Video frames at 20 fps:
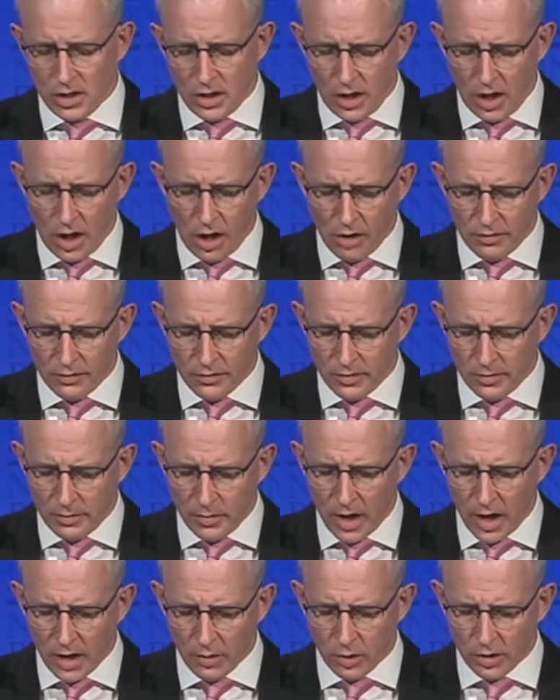of
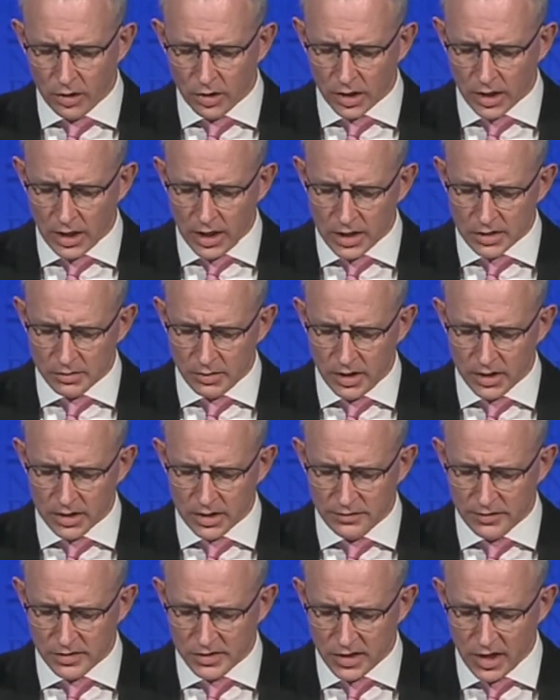my work as Minister
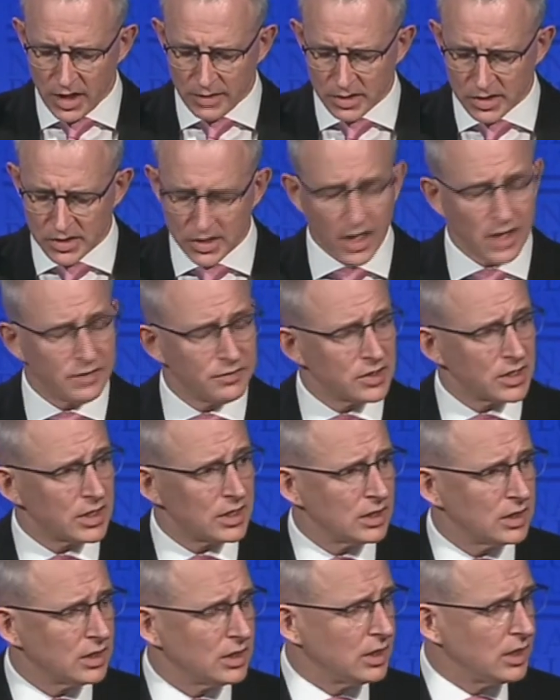for Cyber Safety
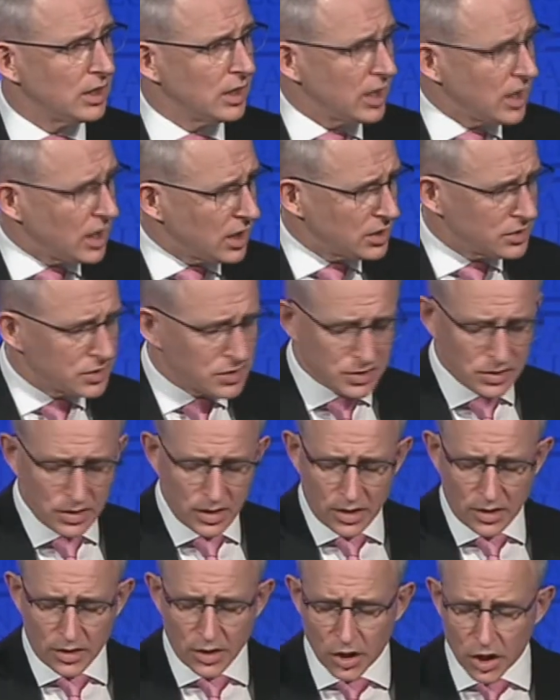is
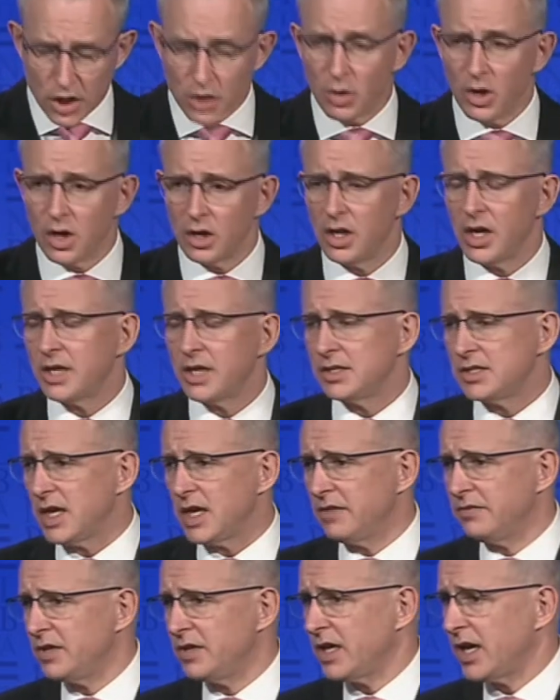the new Online
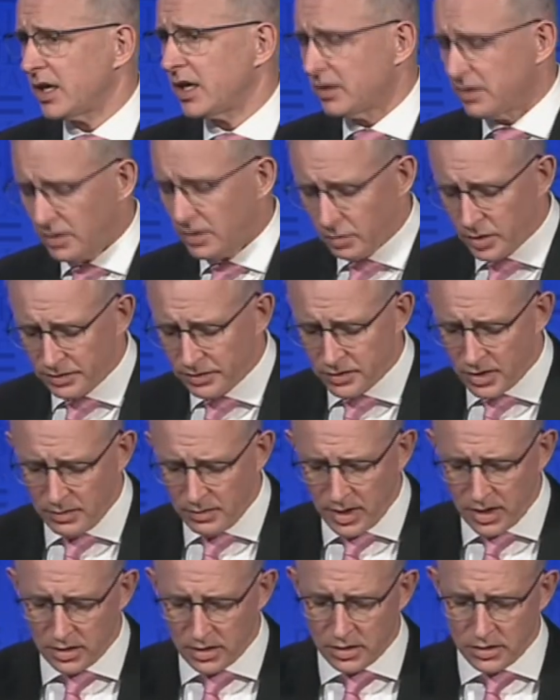Safety Act that we've
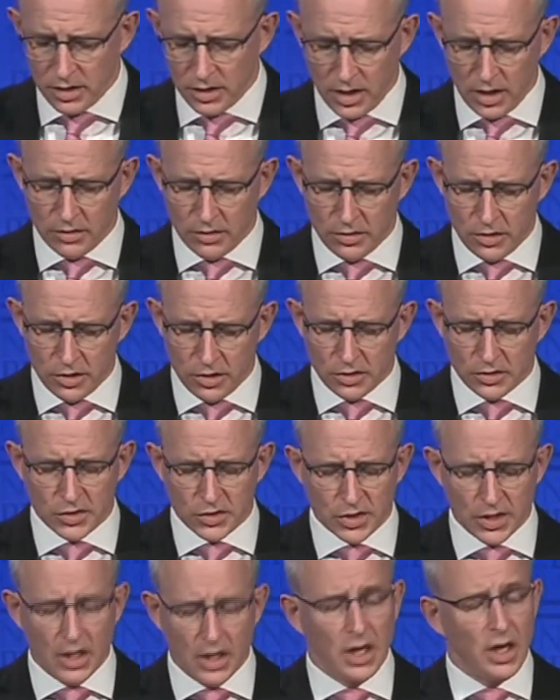committed to
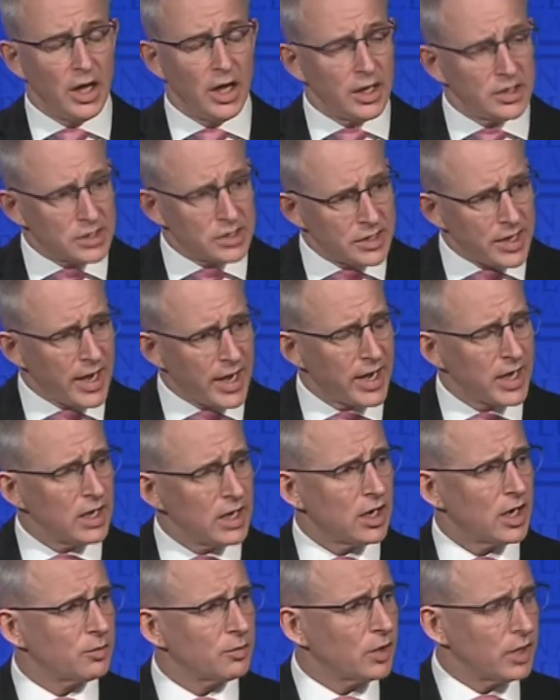introduce. And today
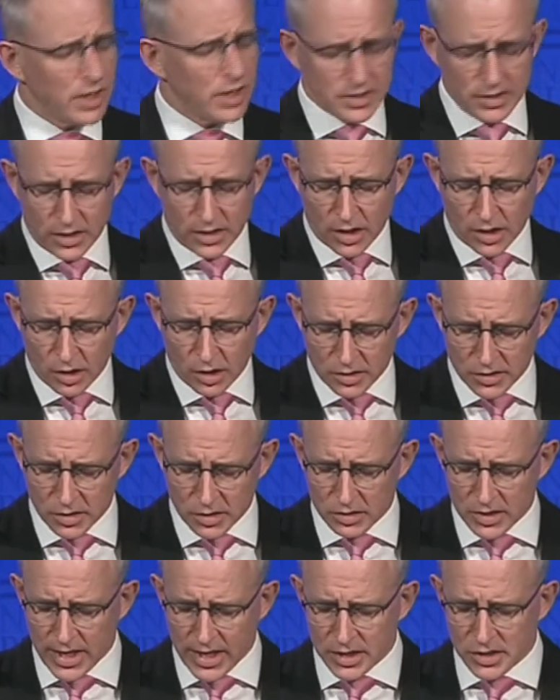I'm releasing a
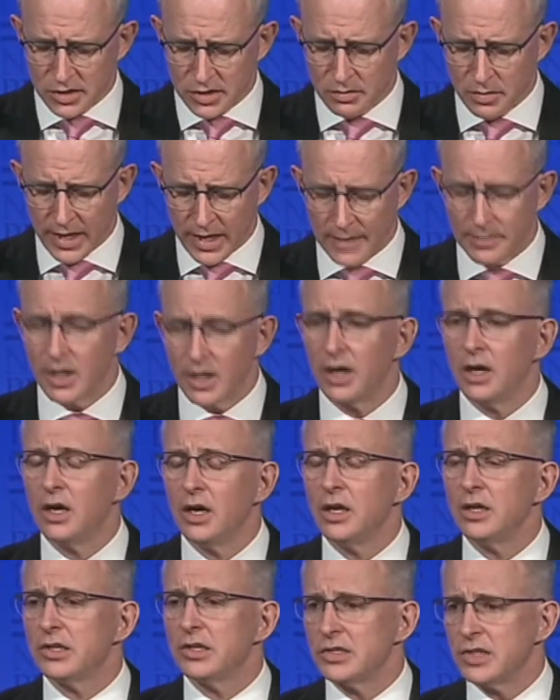consultation paper
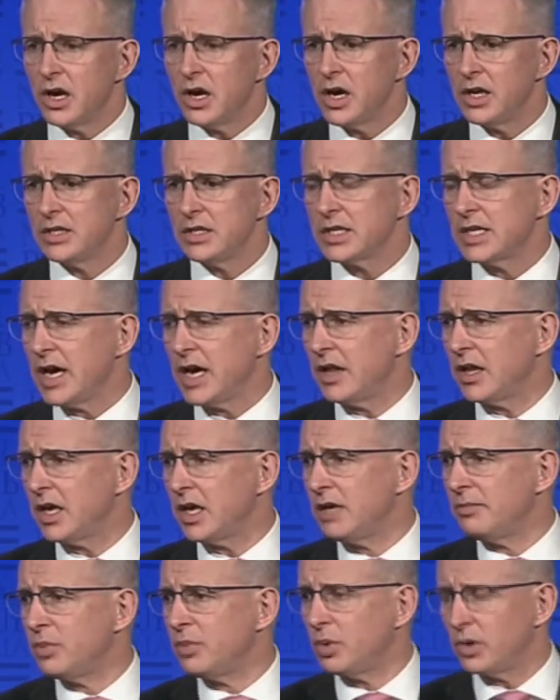designed to gather
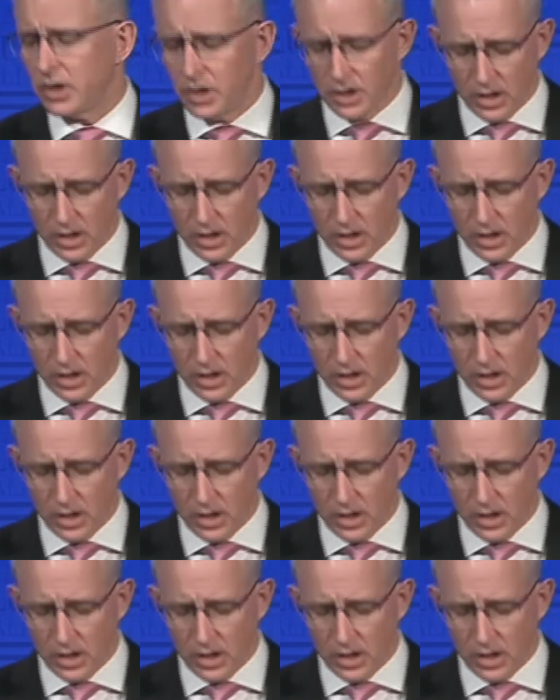input